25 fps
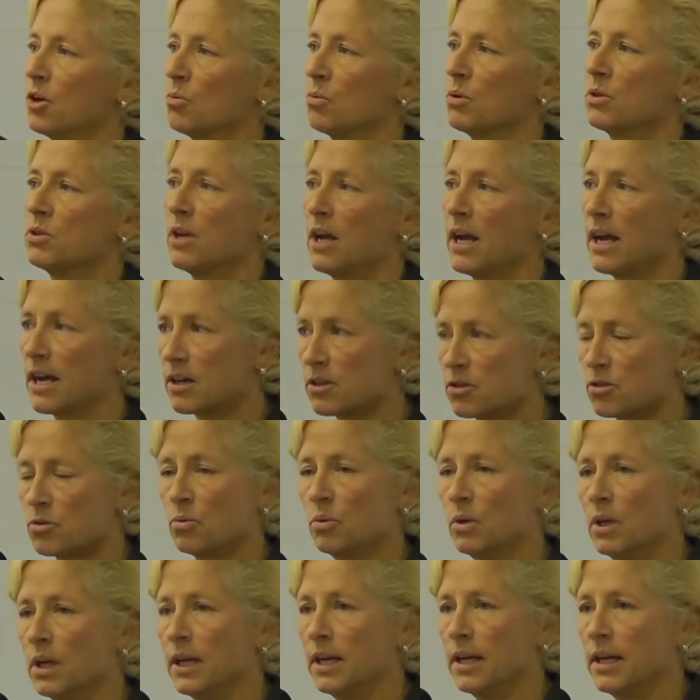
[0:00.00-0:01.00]
there was
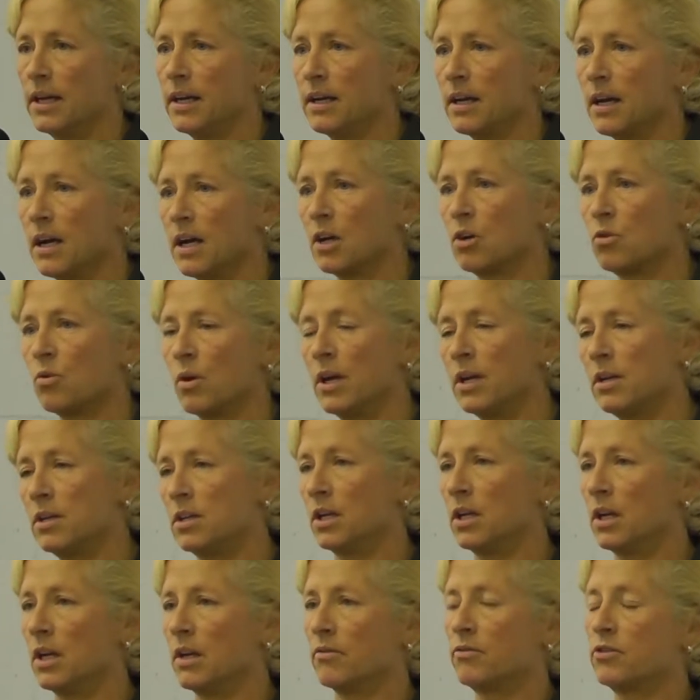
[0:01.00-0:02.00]
actually a
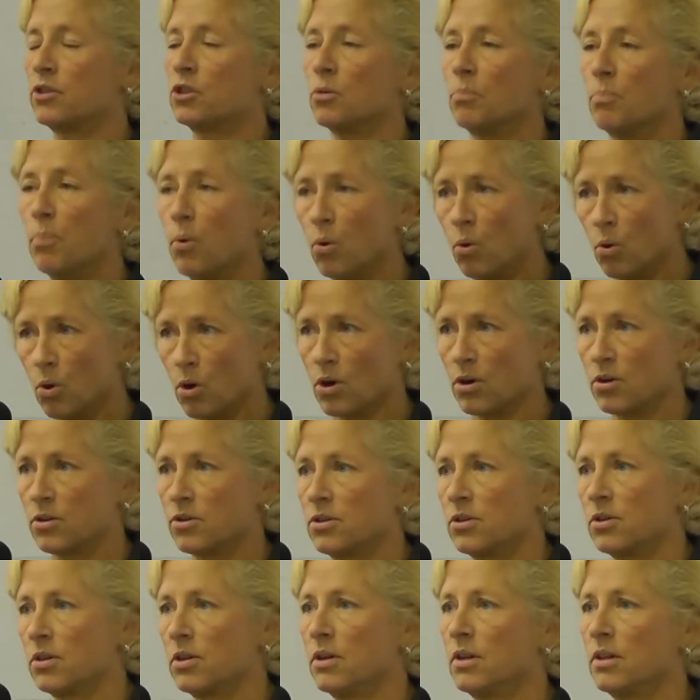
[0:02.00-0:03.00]
great deal of
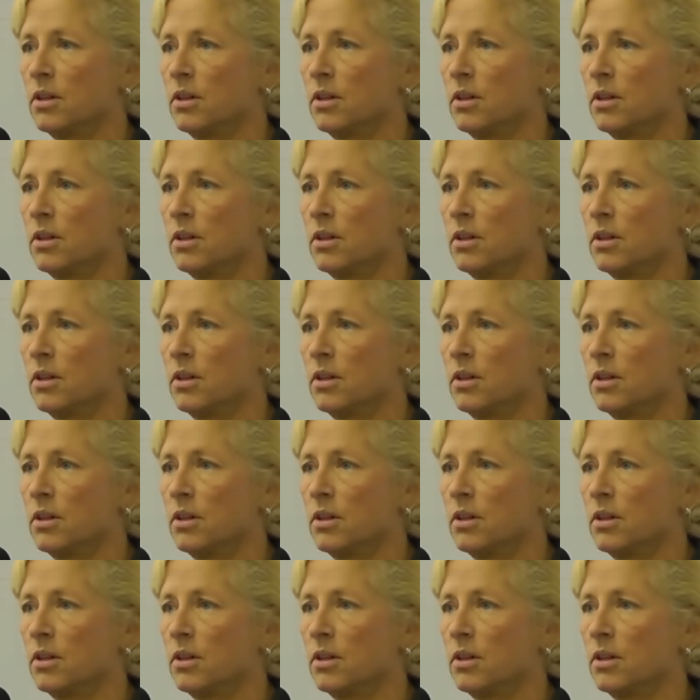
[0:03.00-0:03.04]
support.